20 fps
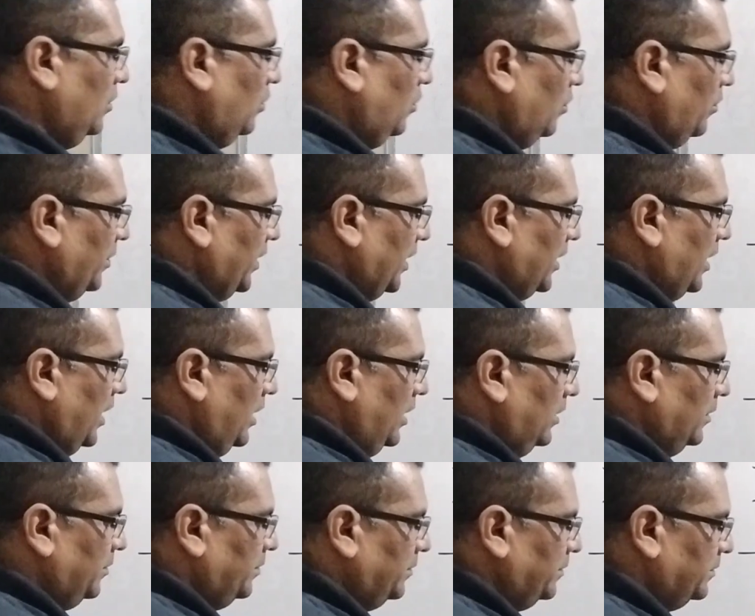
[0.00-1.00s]

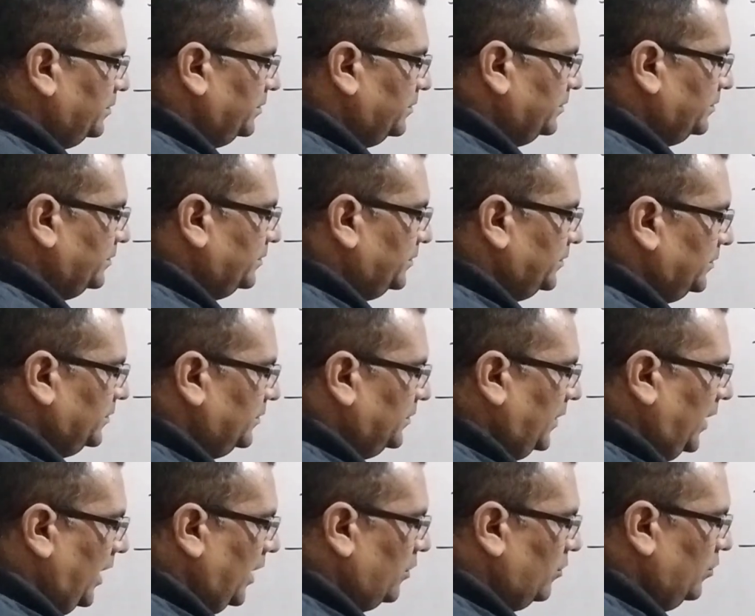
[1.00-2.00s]
Omega
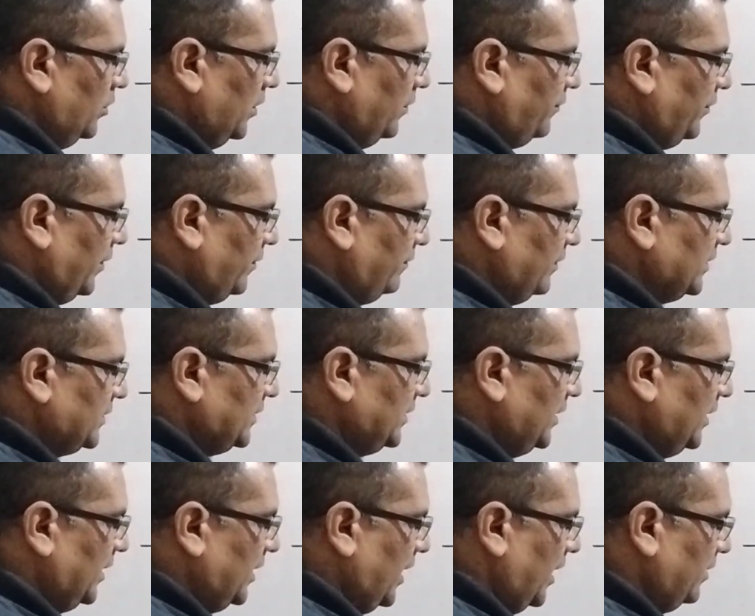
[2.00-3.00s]
angular
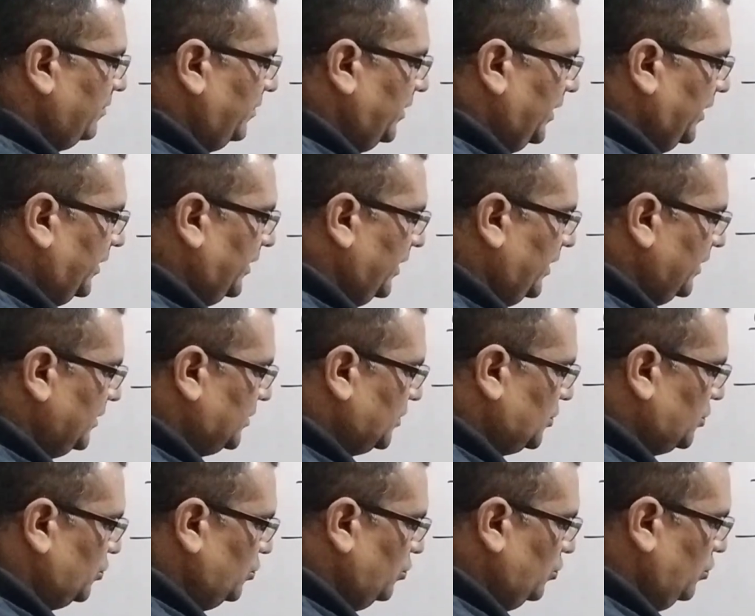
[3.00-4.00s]
frequency can be written as
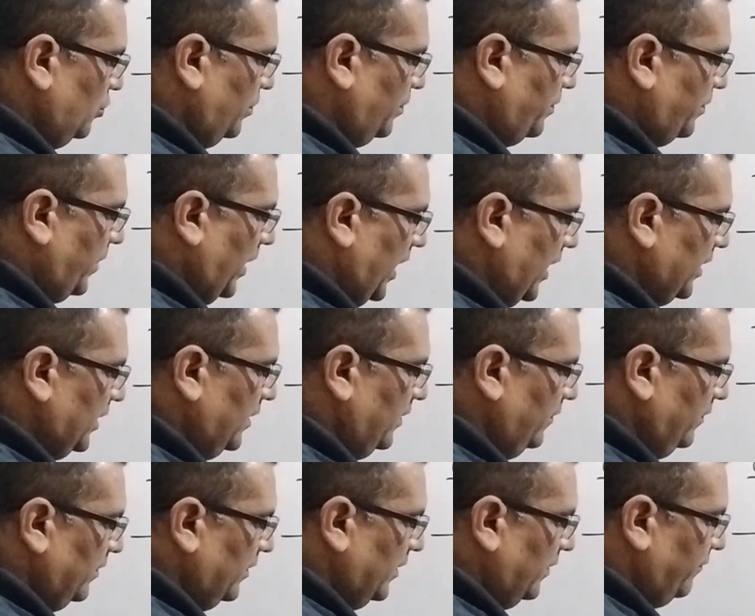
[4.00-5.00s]
2 pi
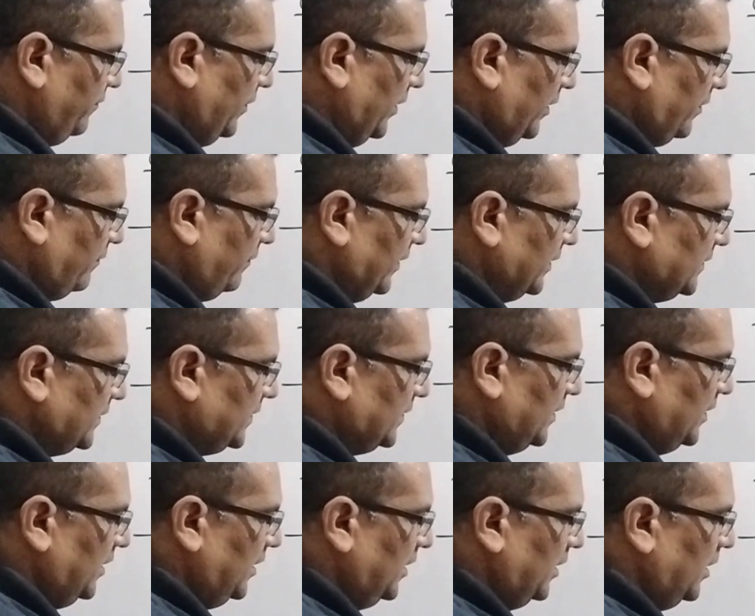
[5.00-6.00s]

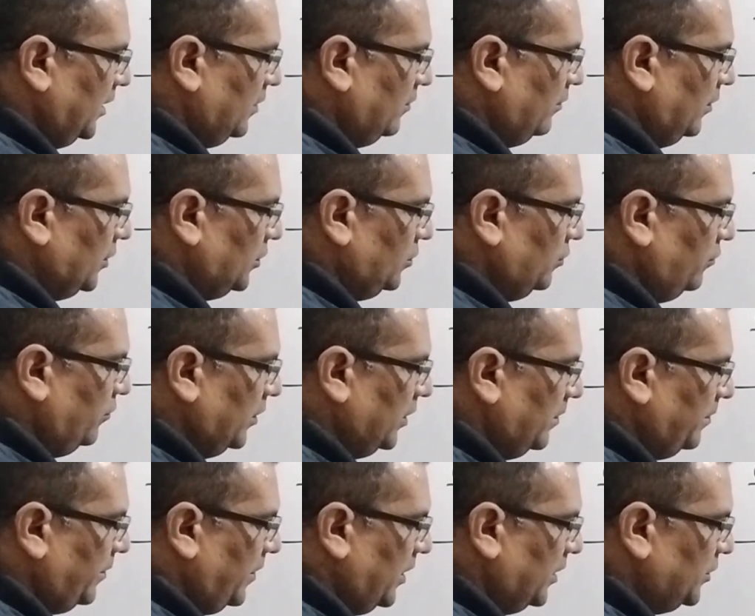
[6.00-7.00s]
frequency equal to 1
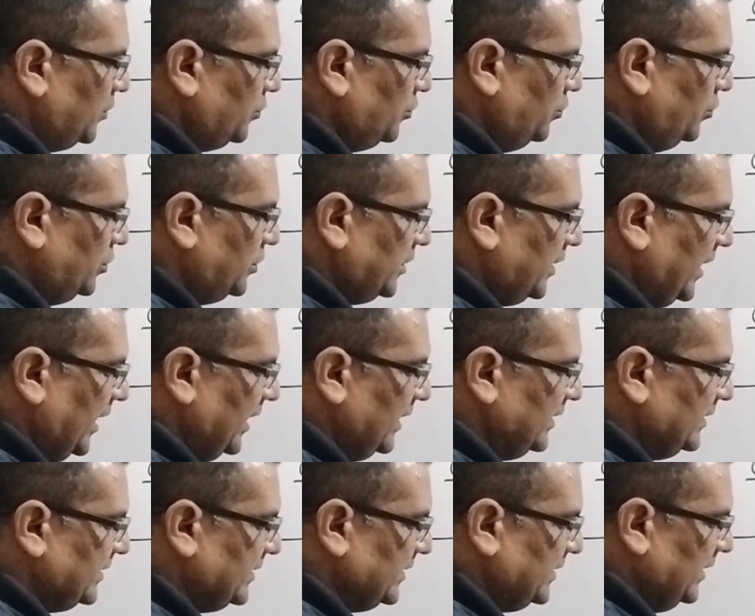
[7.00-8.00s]
upon root
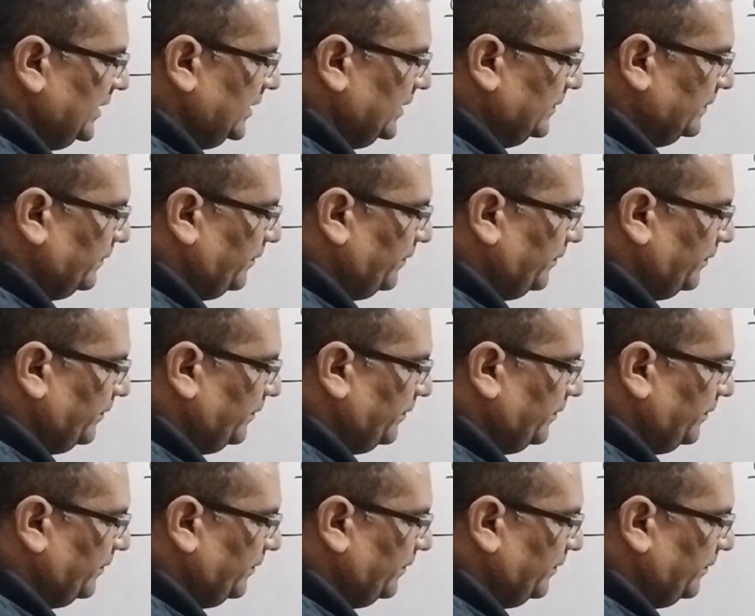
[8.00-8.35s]
LC.